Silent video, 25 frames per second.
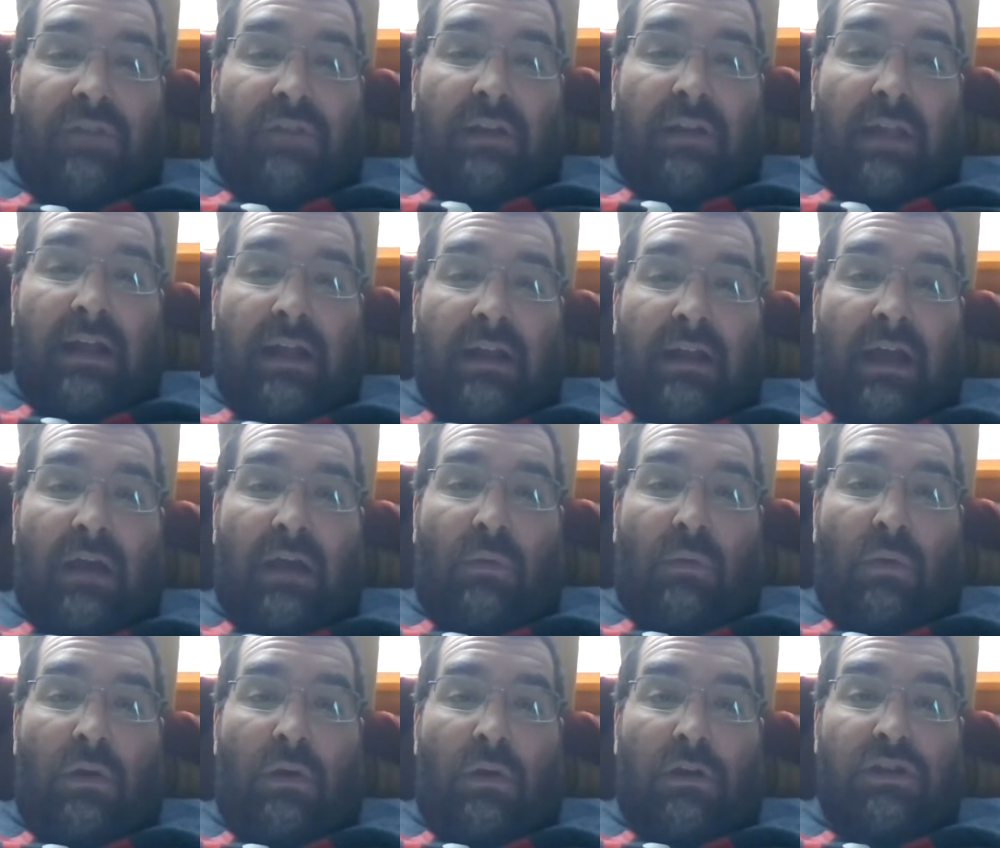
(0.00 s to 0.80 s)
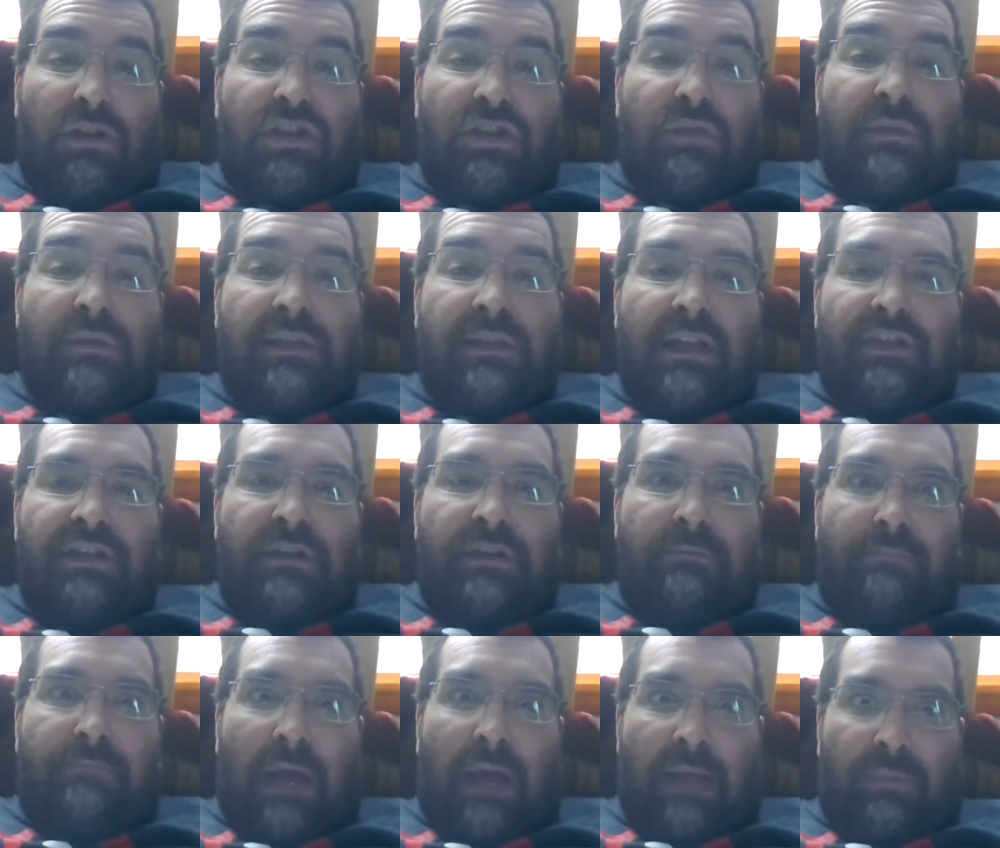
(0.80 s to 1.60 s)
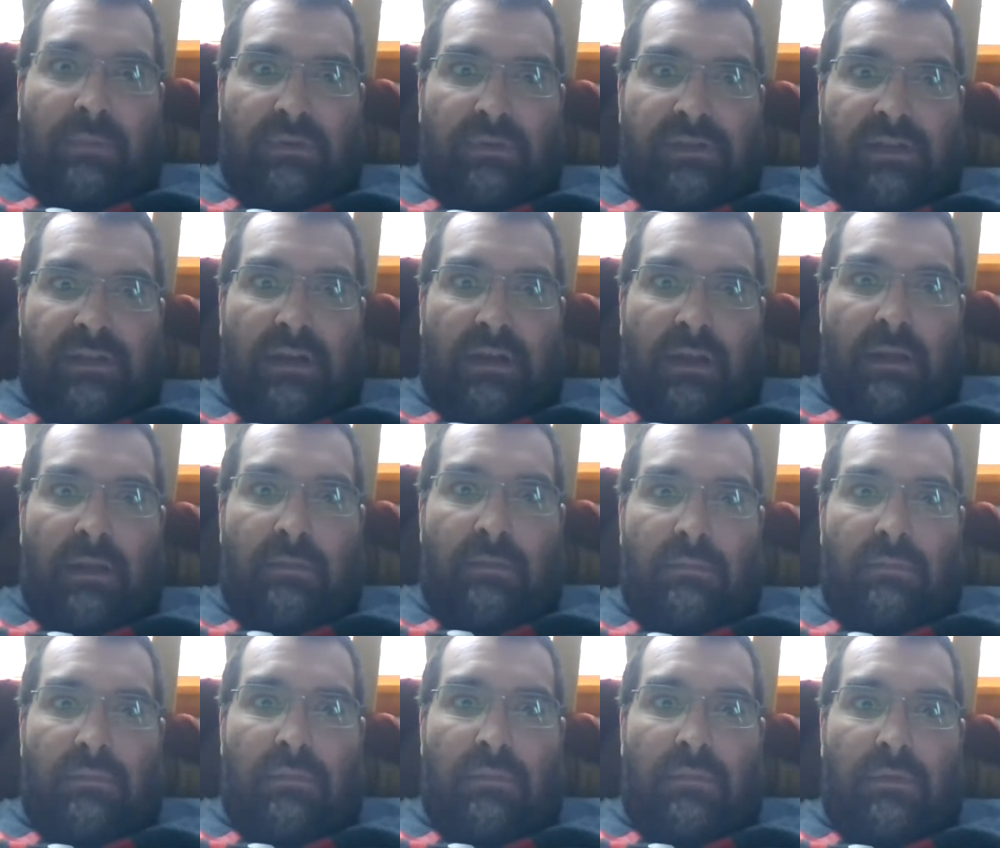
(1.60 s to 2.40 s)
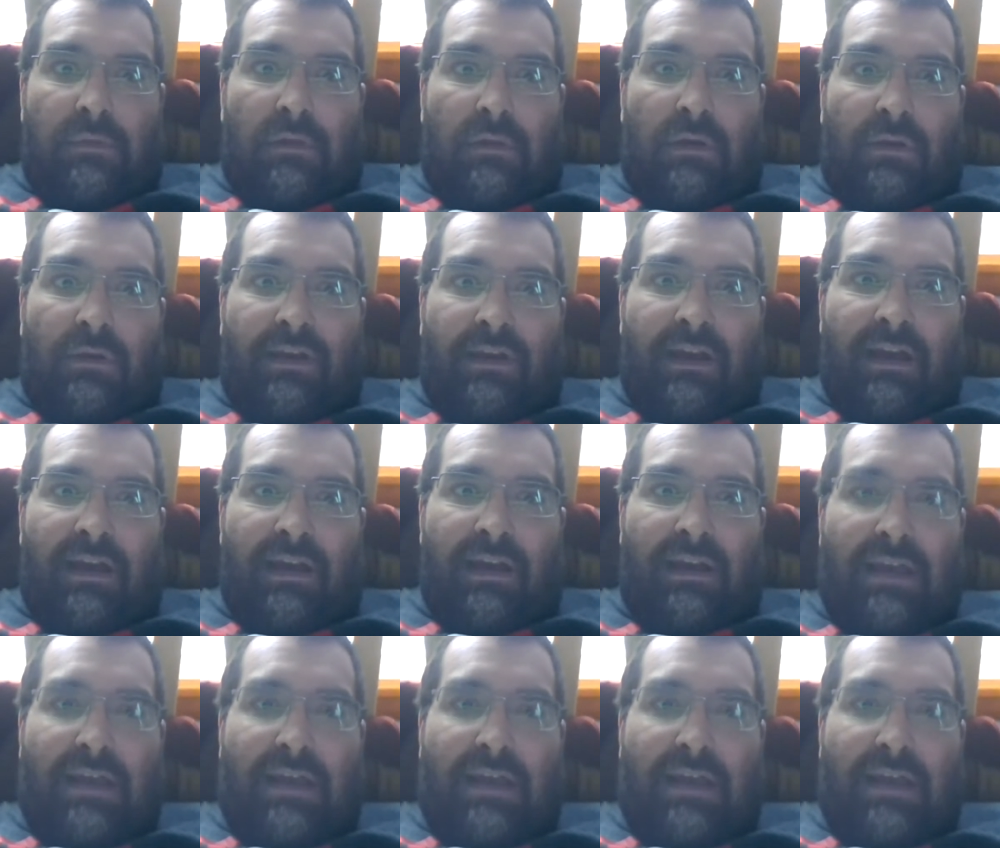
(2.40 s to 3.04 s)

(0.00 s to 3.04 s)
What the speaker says: in a lot of hot water. She was teaching Bible study, okay?